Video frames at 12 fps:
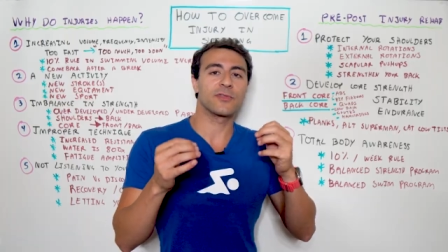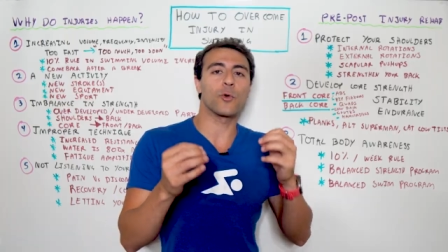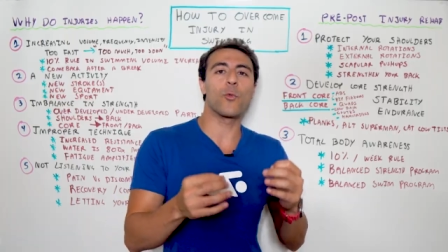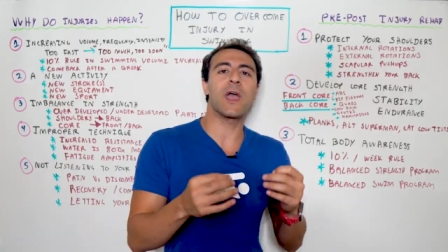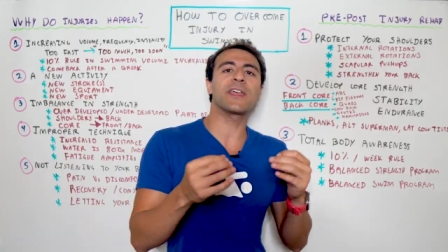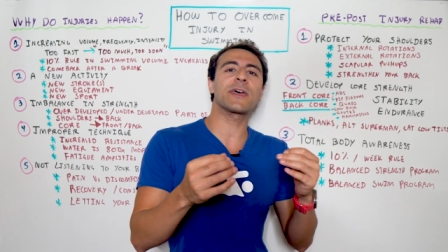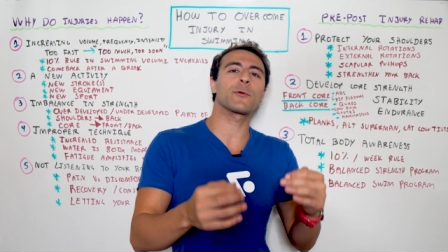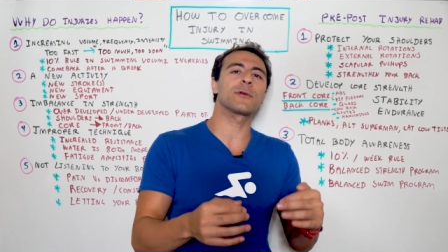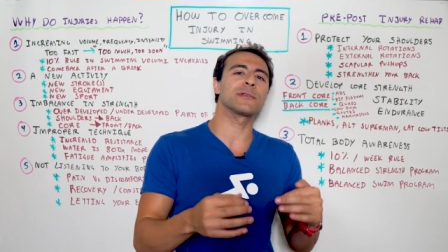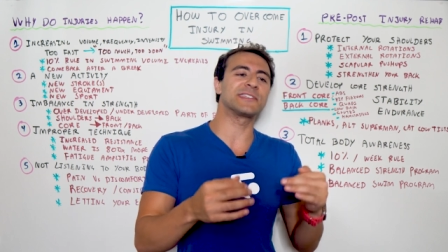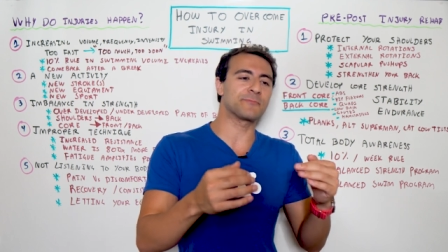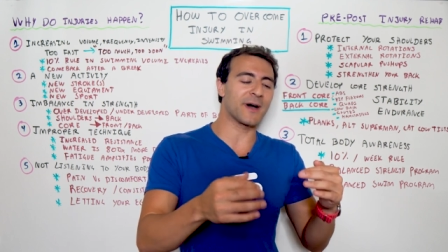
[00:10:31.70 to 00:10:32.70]
the way that we
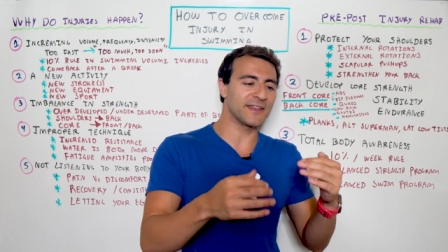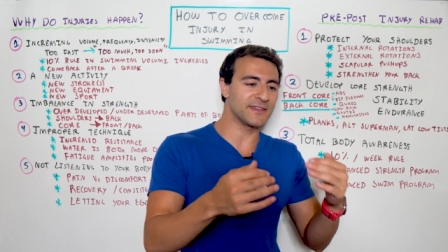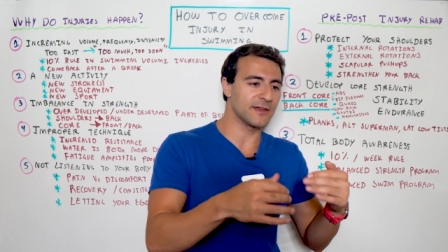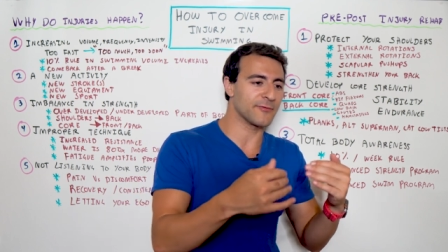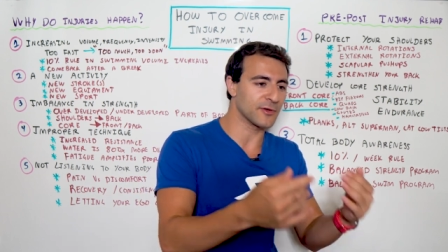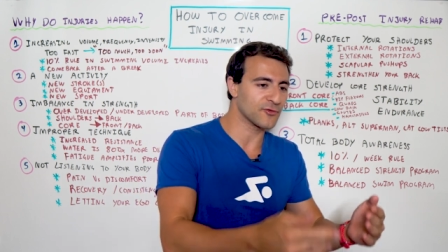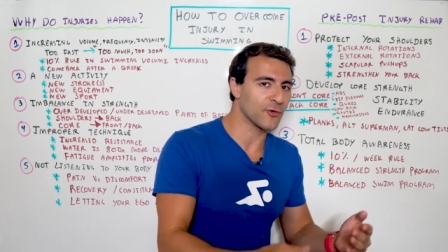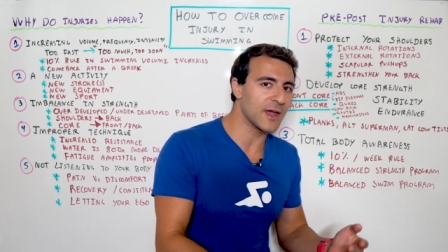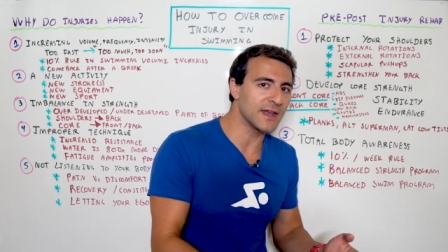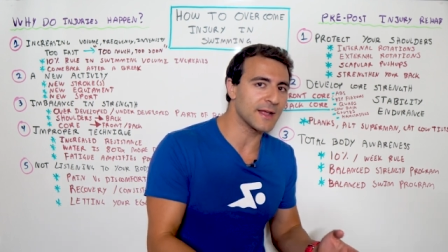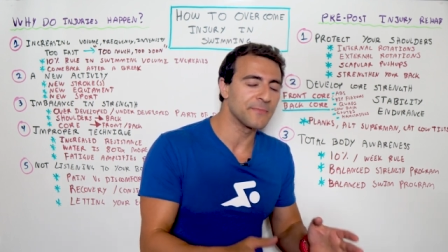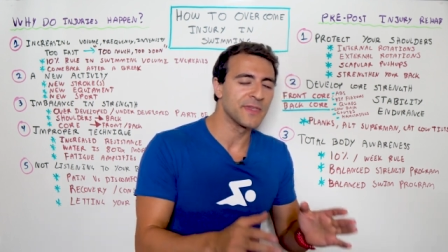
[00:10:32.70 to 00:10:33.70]
respond to different
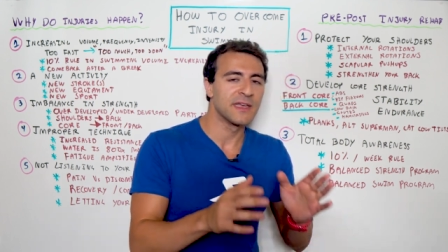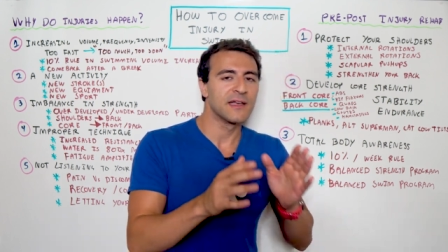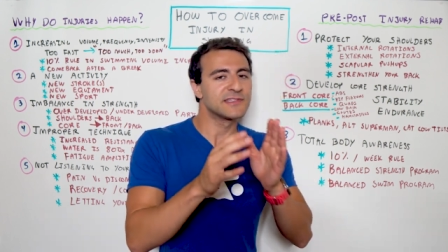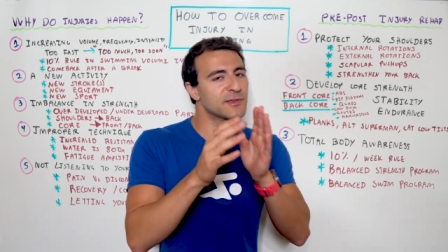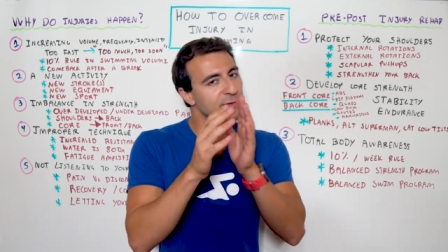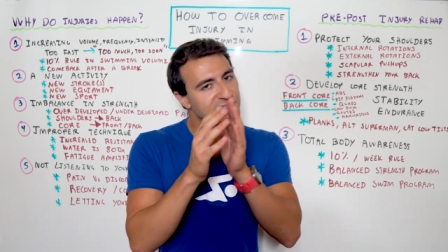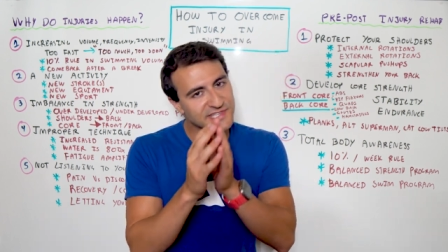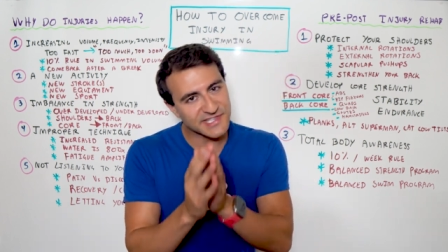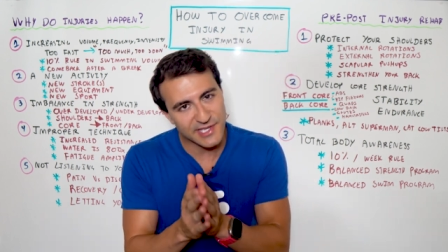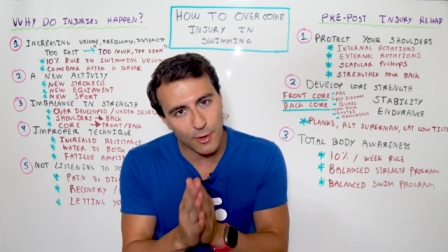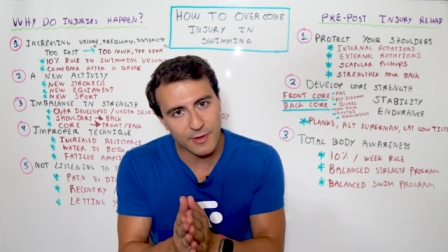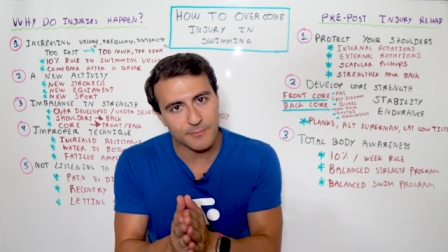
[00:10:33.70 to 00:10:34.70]
training. So it's
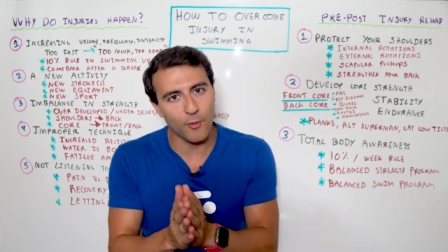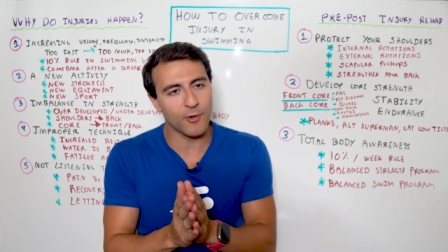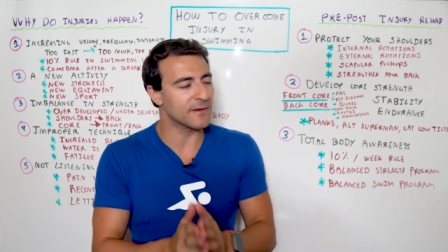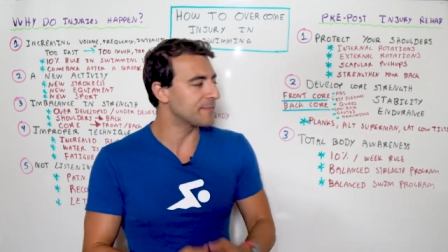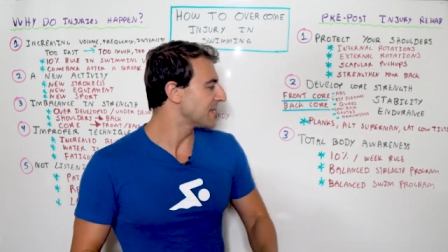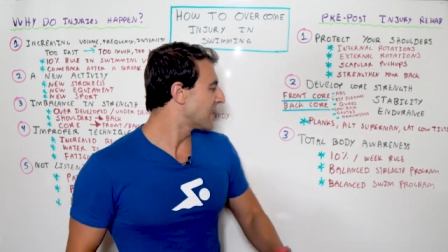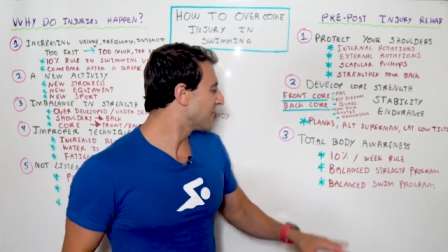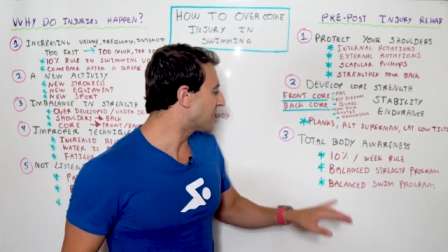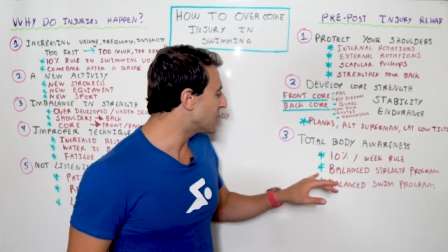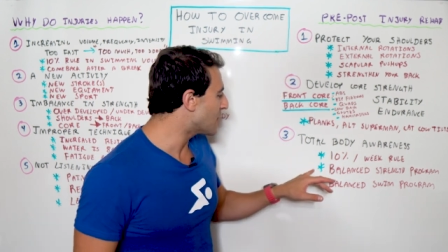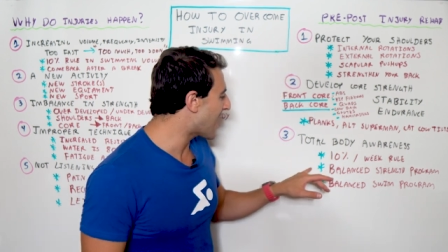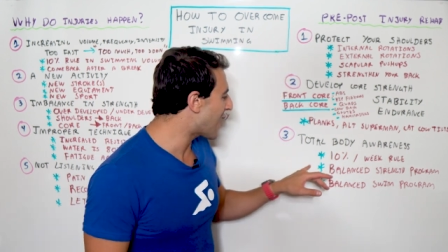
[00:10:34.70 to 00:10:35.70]
so important
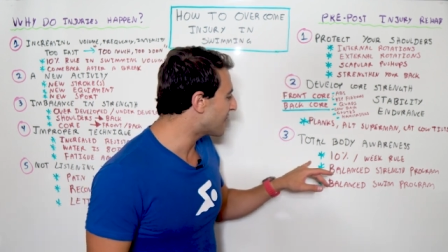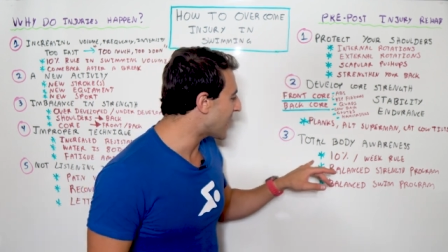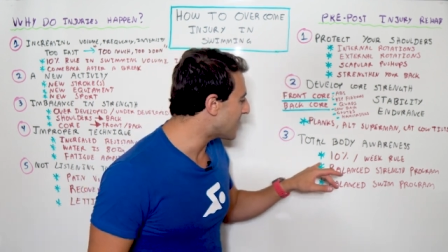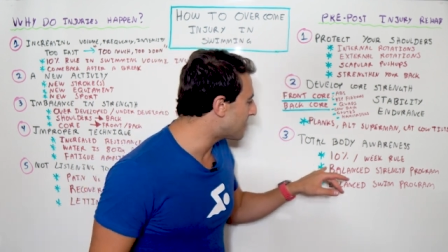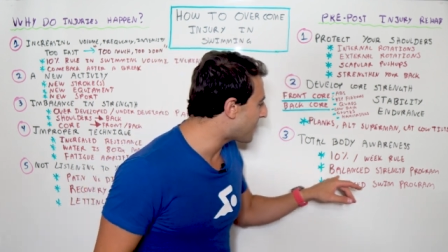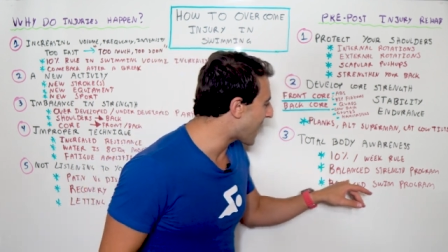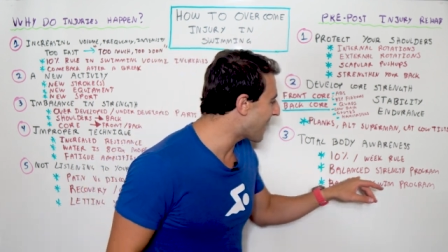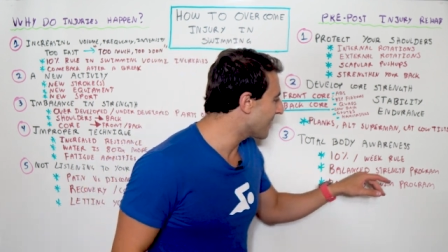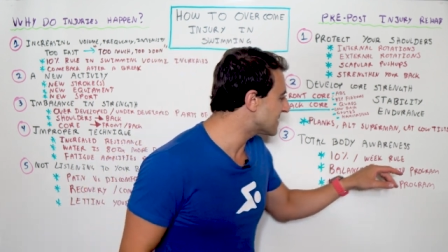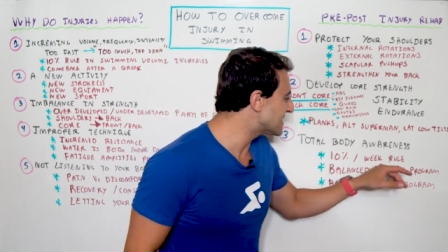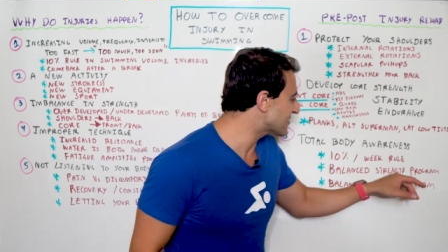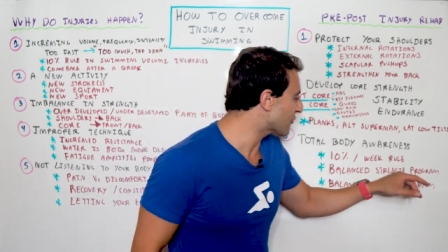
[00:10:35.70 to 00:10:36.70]
that you have a
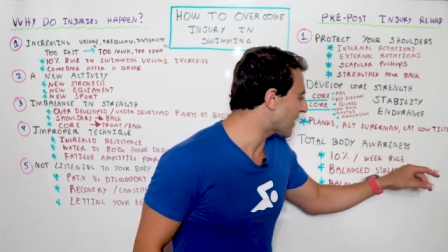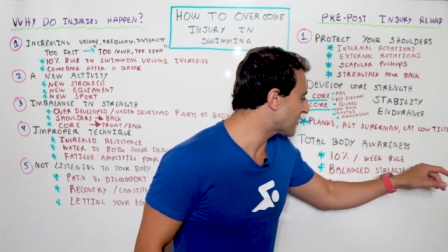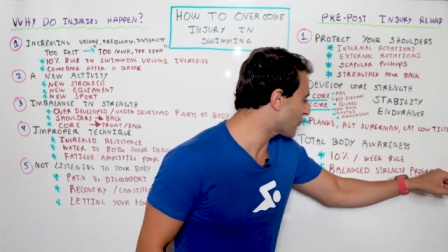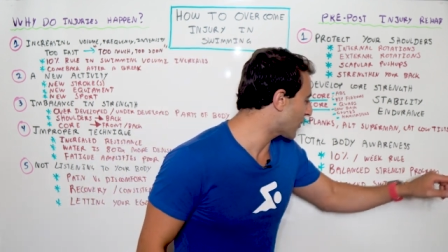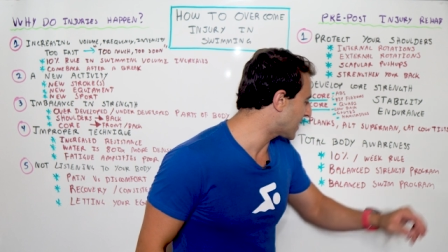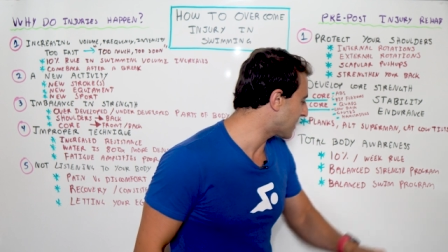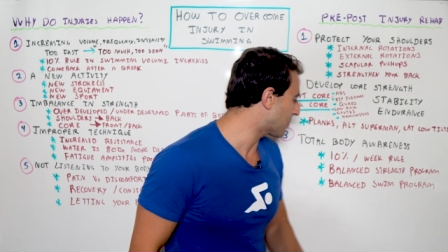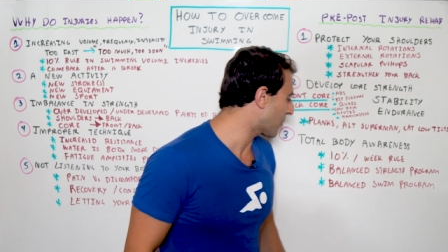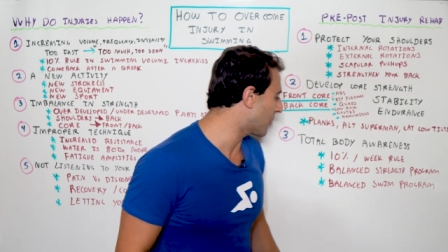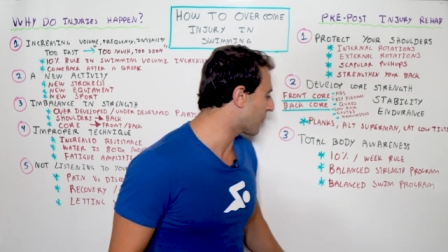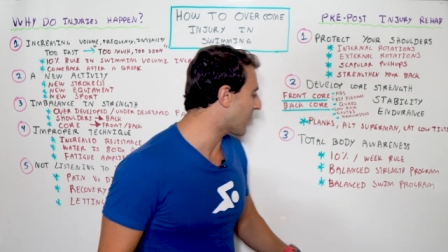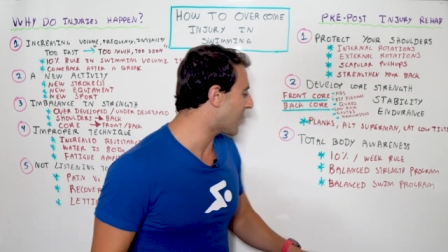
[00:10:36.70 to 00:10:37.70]
balanced strength training
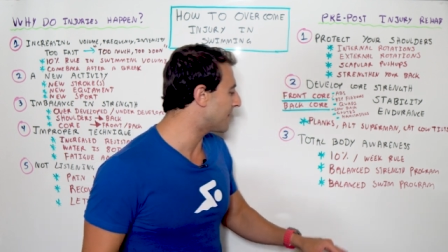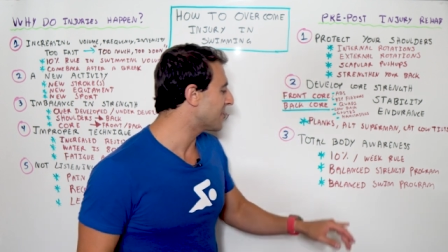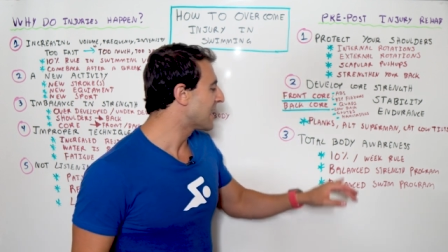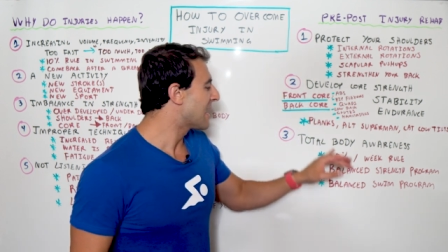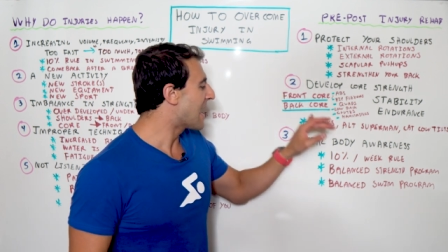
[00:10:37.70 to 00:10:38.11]
program.